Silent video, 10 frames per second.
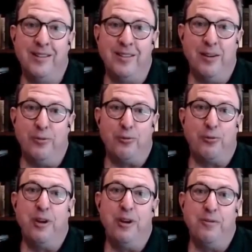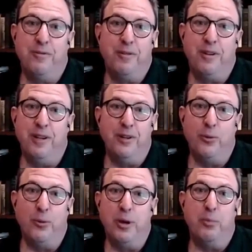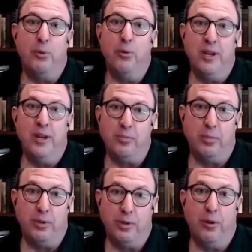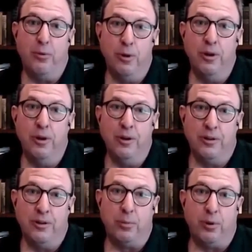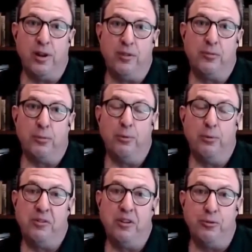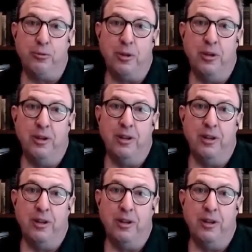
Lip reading: is now trading 15, 20 points below the price where it was issued.